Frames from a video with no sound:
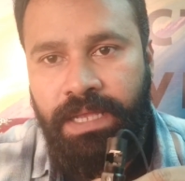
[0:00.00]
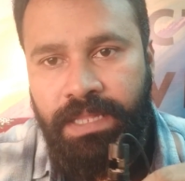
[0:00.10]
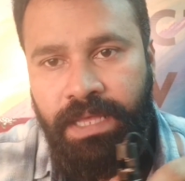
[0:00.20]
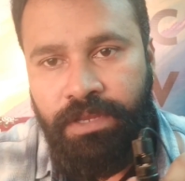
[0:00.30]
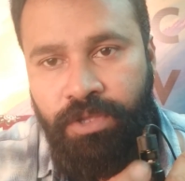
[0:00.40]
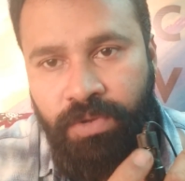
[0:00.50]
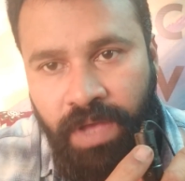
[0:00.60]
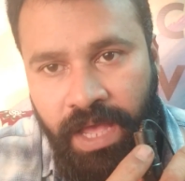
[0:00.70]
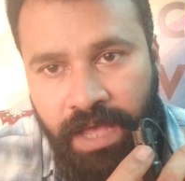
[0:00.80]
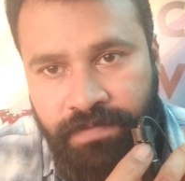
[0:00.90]
and then you
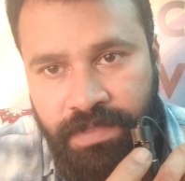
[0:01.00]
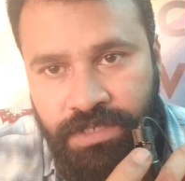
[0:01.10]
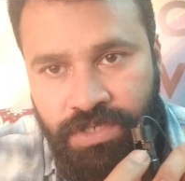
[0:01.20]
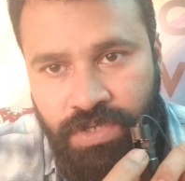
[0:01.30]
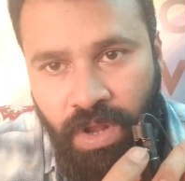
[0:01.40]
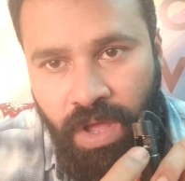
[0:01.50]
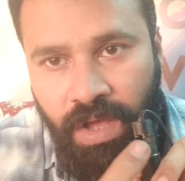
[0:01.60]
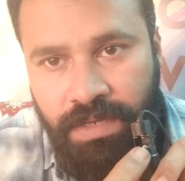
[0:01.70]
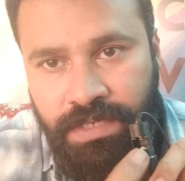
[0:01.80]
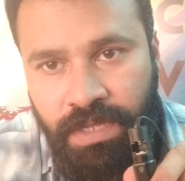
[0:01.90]
have the
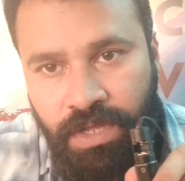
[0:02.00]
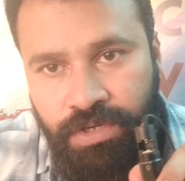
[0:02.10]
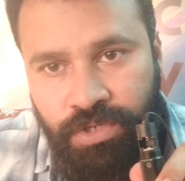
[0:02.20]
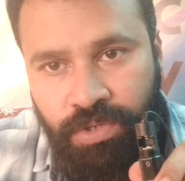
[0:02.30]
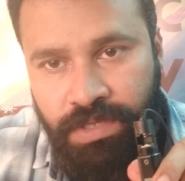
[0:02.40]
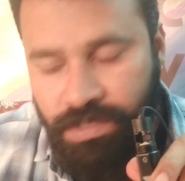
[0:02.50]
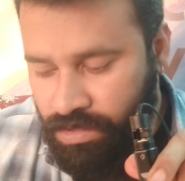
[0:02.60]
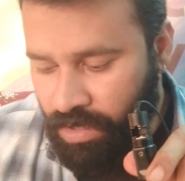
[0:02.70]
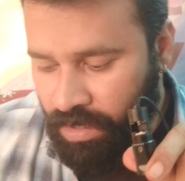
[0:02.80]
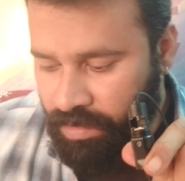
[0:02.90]
slot to
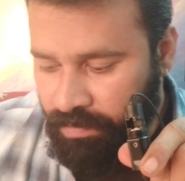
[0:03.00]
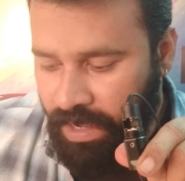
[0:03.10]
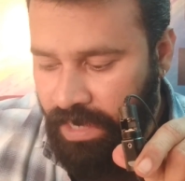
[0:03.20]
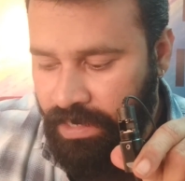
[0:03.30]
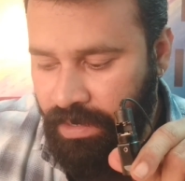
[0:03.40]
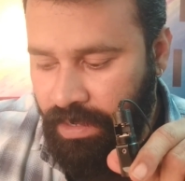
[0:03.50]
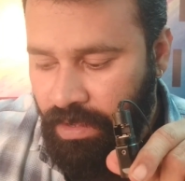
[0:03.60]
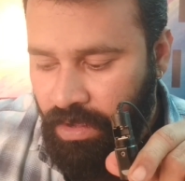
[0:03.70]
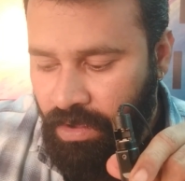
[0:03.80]
install the battery.